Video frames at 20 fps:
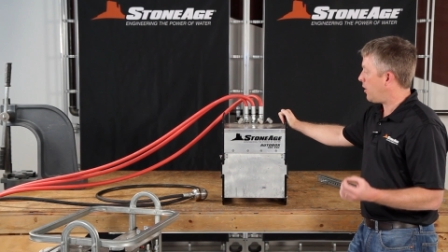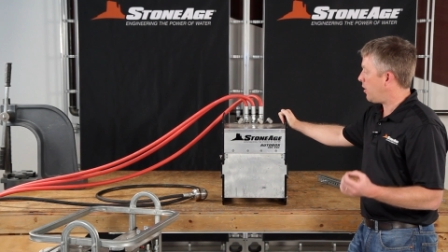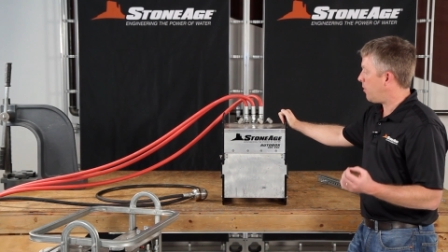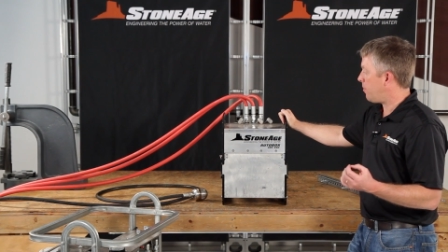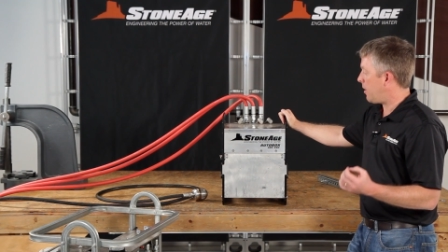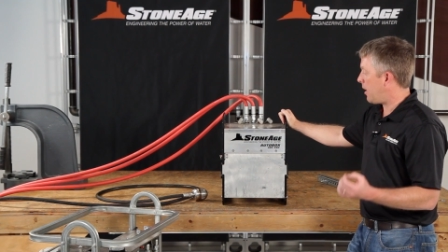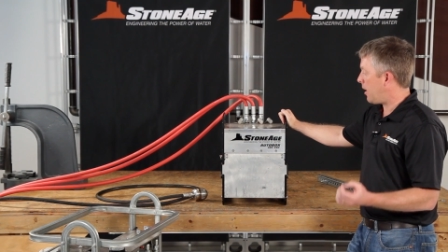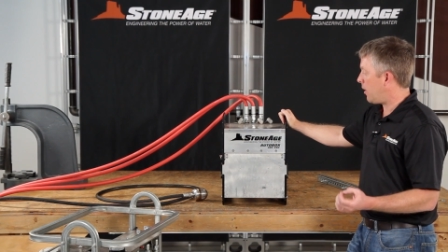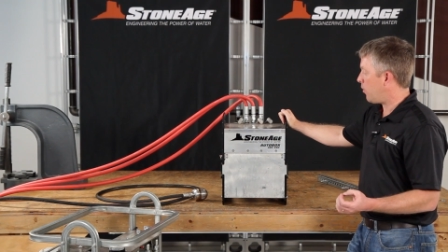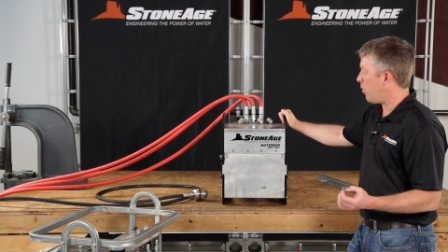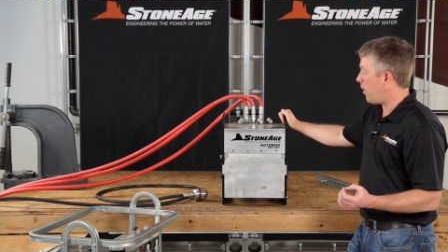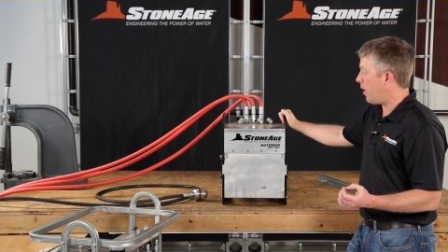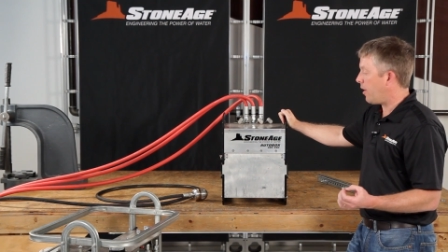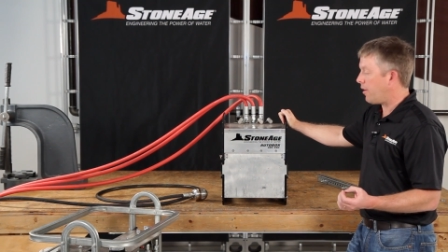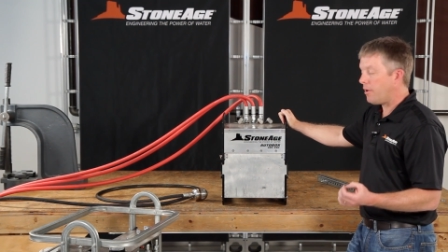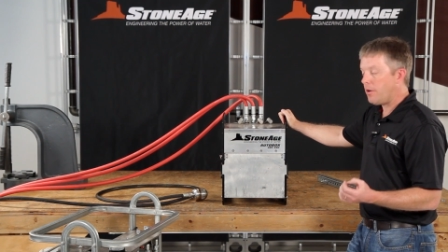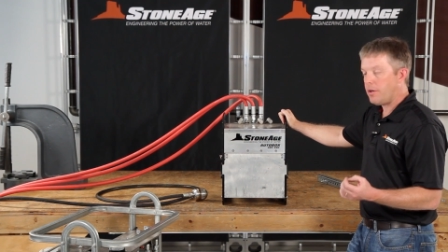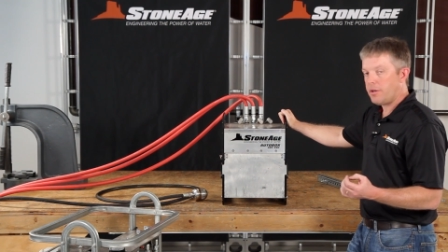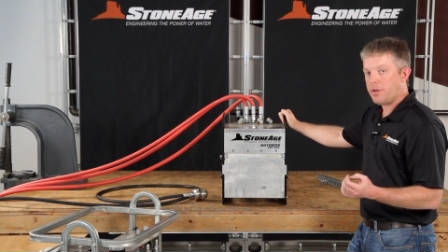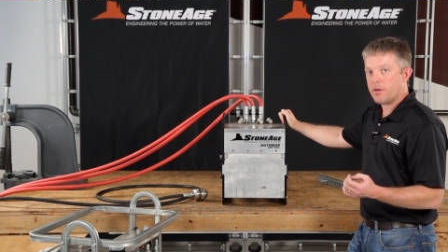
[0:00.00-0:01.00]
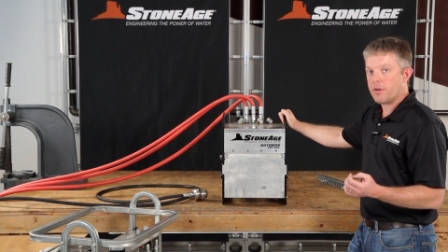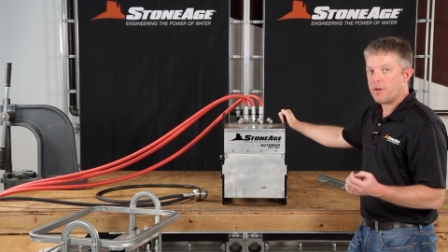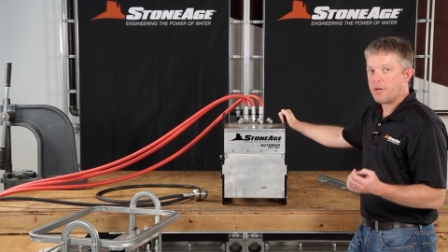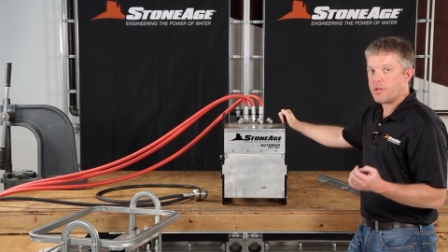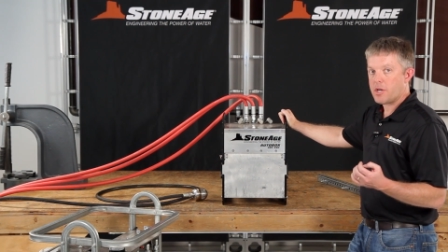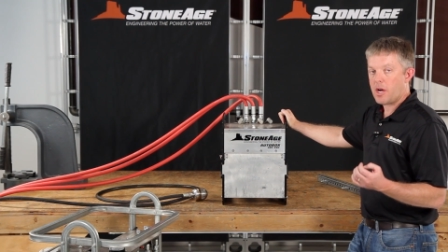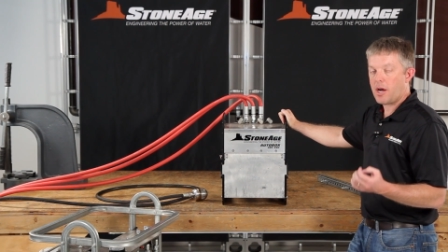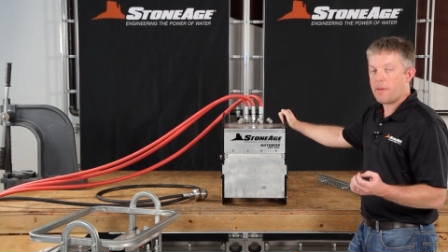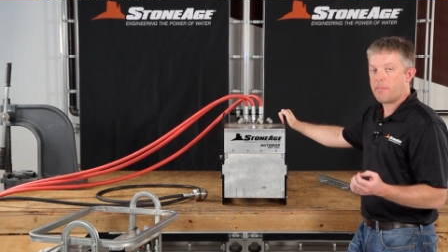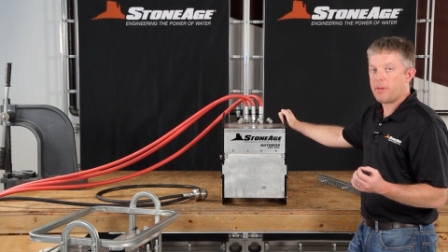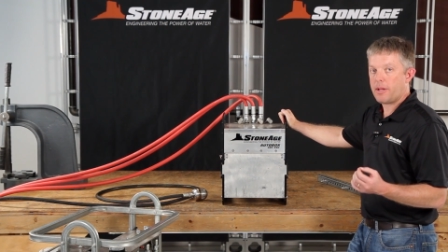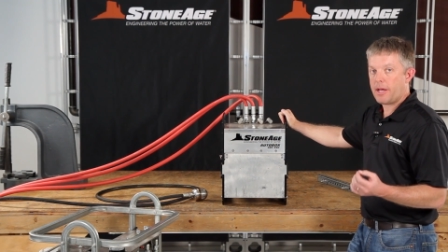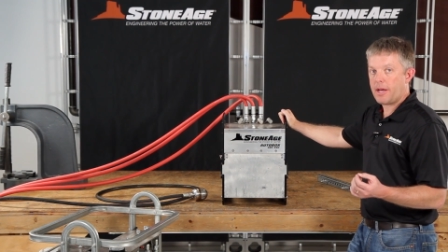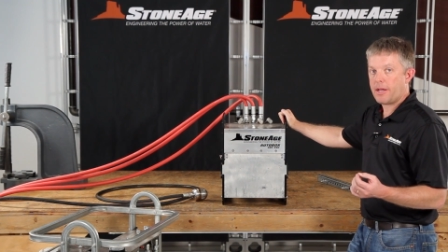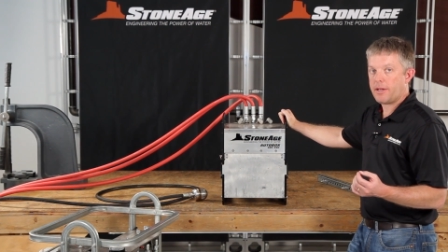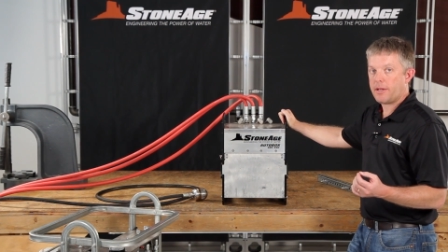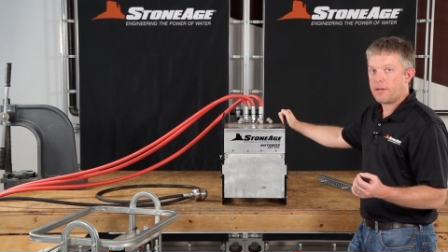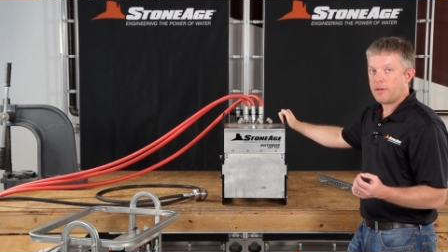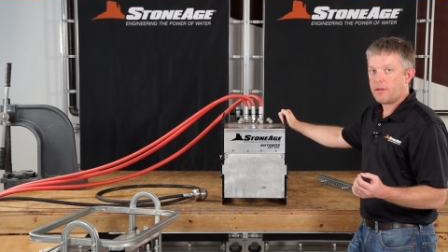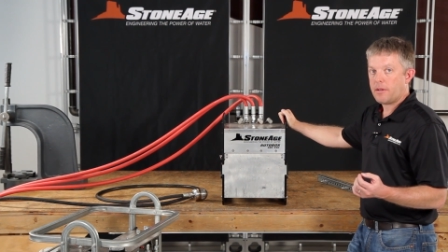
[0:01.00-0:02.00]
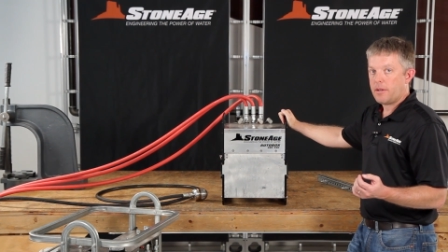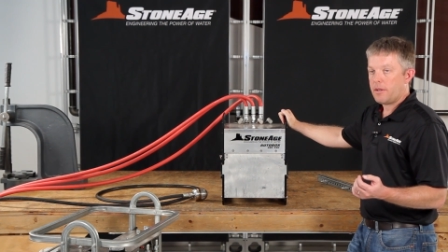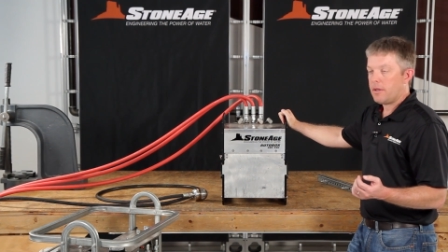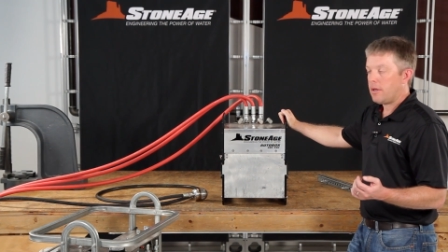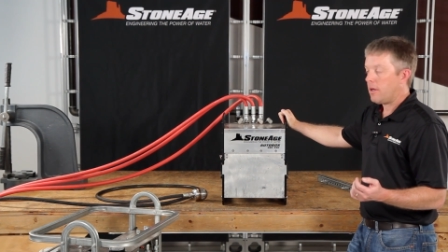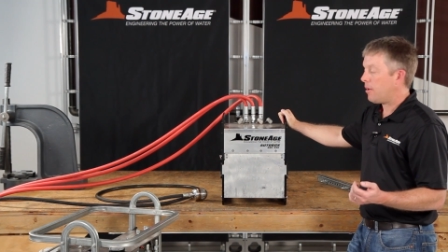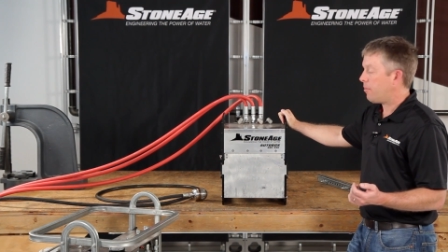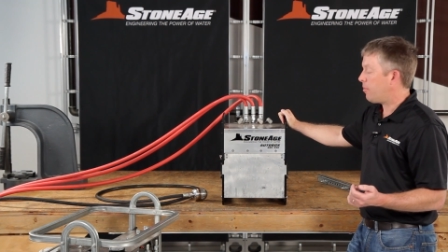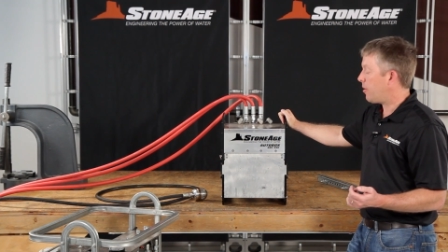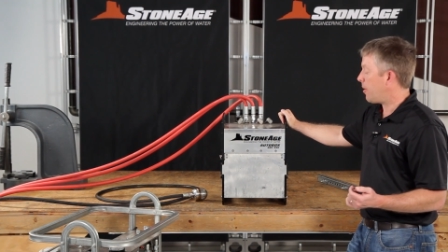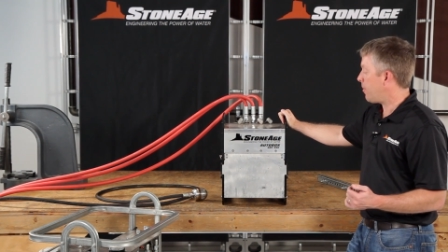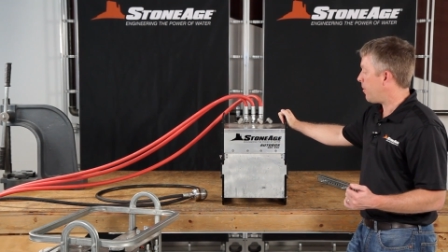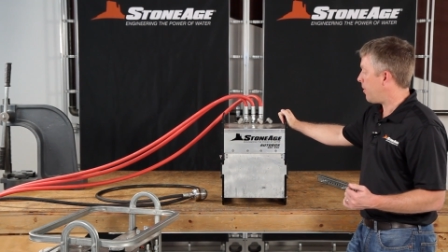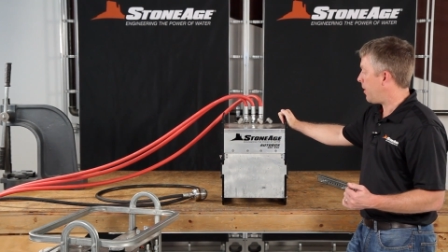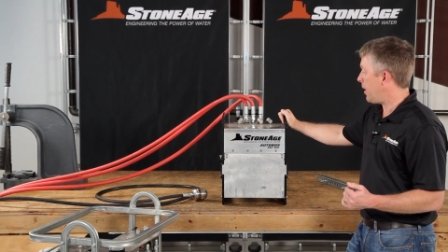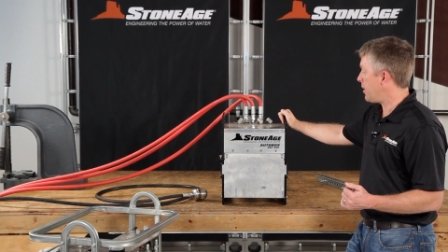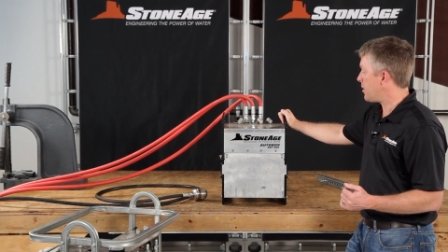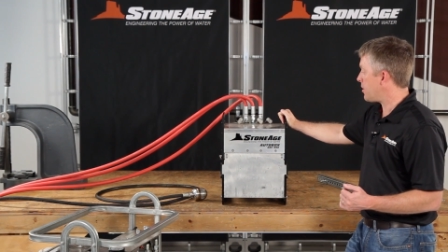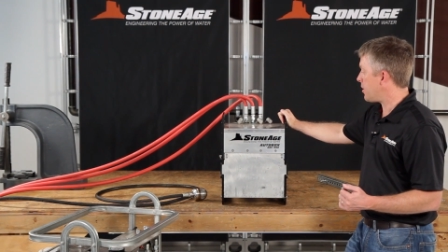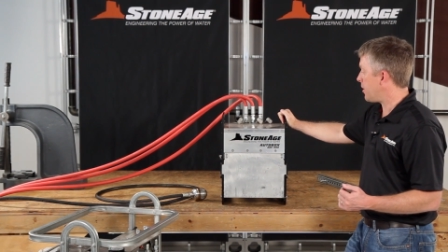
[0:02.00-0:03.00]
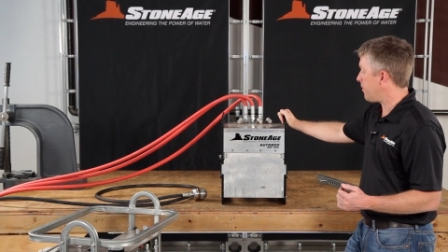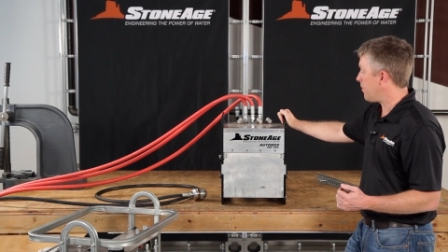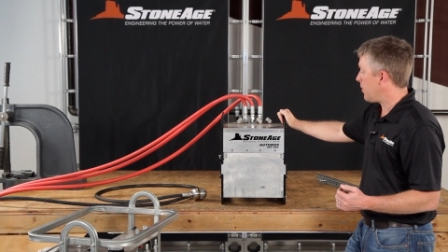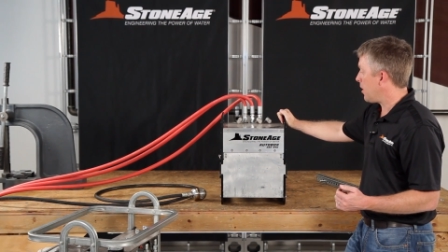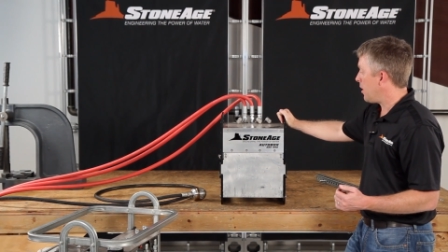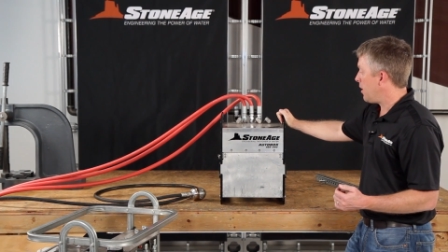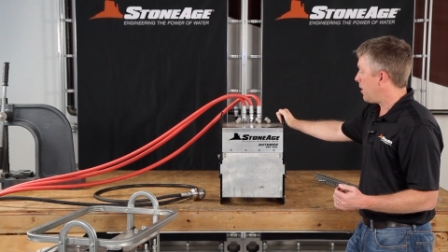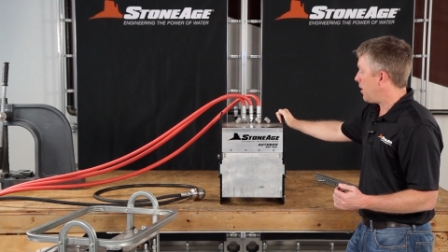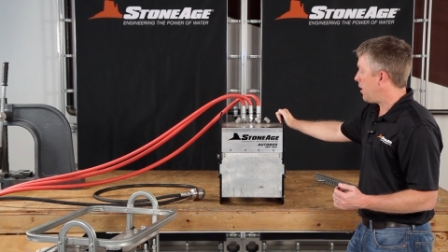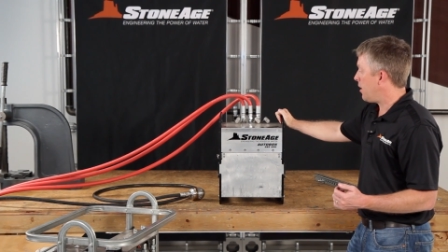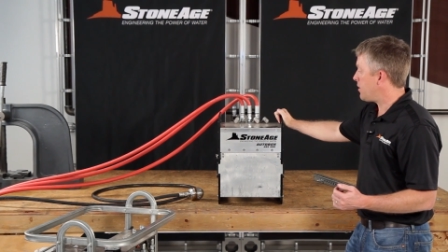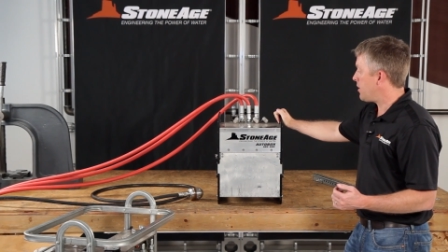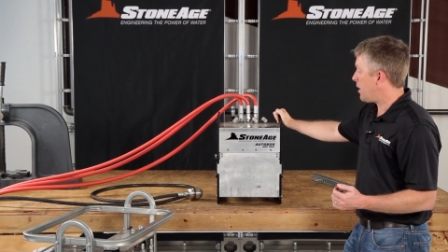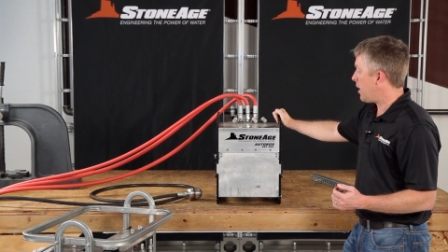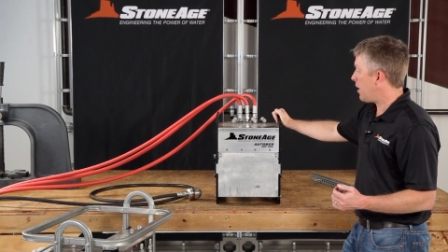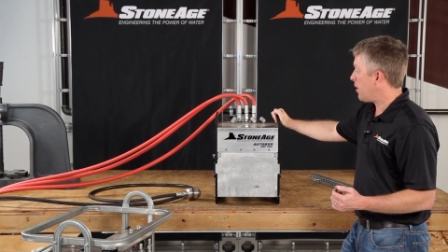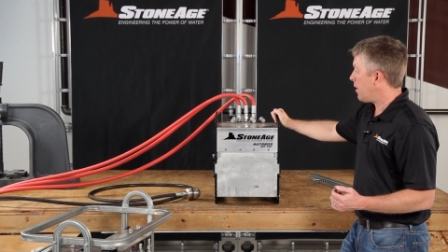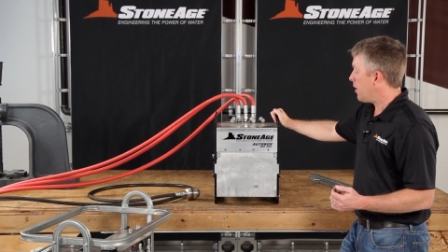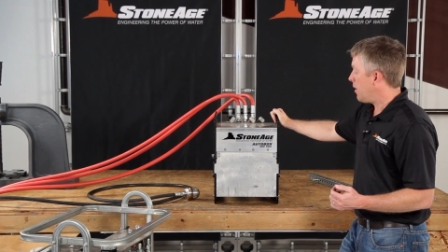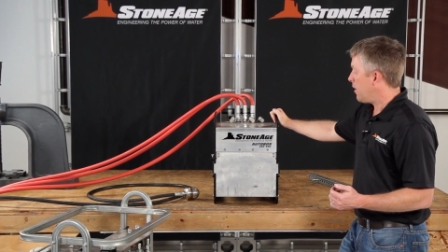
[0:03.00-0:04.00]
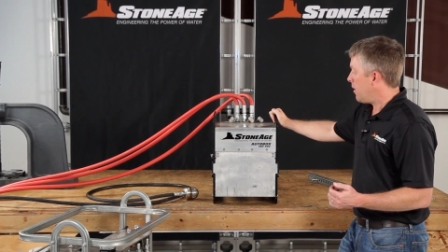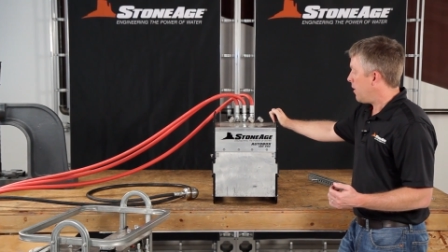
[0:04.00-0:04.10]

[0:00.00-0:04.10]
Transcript: and while you're in your job planning preparation is that